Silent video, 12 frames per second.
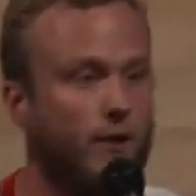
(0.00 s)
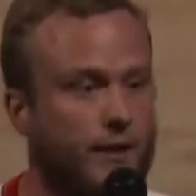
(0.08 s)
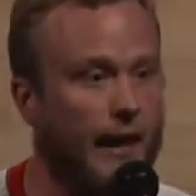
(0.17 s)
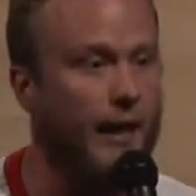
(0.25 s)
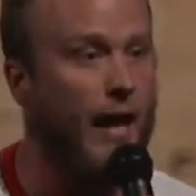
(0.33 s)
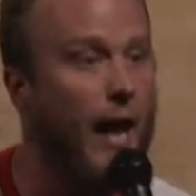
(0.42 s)

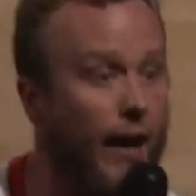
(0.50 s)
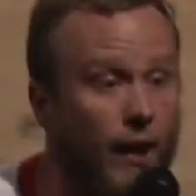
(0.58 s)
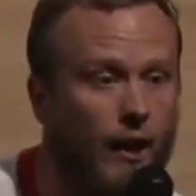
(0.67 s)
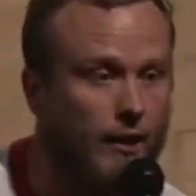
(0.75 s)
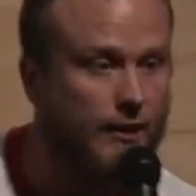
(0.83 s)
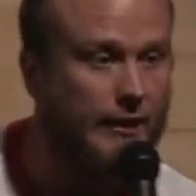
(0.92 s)
saying, hey,
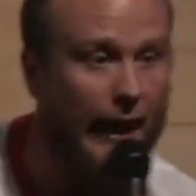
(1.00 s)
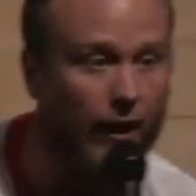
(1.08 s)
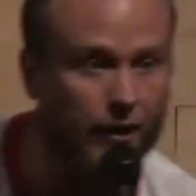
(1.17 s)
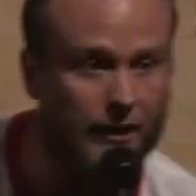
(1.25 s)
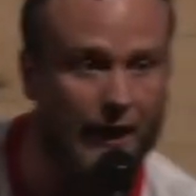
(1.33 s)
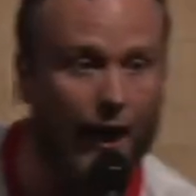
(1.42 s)
stay on
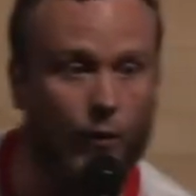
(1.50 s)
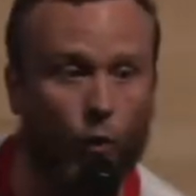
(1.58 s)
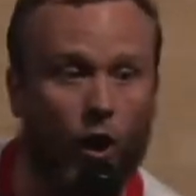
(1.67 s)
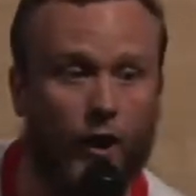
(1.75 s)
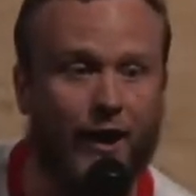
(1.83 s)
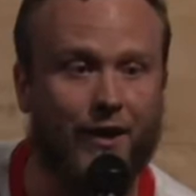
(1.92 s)
the
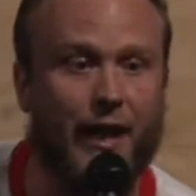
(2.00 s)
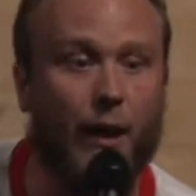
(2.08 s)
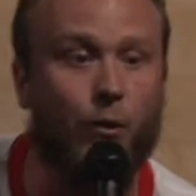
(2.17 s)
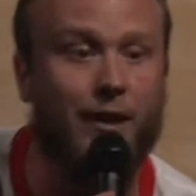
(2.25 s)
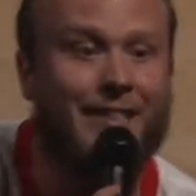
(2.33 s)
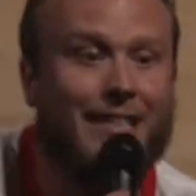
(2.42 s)
sidewalk, they
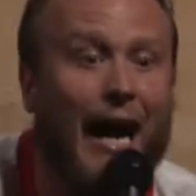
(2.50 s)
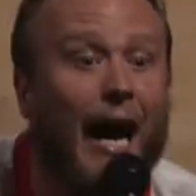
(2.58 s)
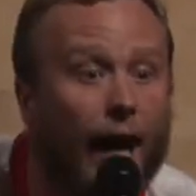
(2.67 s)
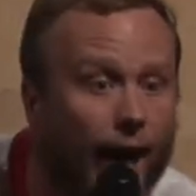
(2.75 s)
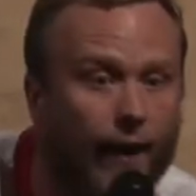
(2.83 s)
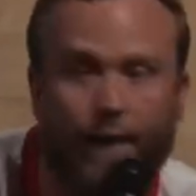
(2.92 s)
would
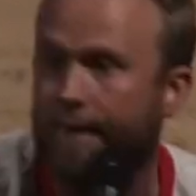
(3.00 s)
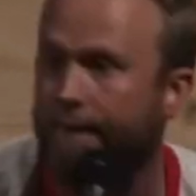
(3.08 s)
die.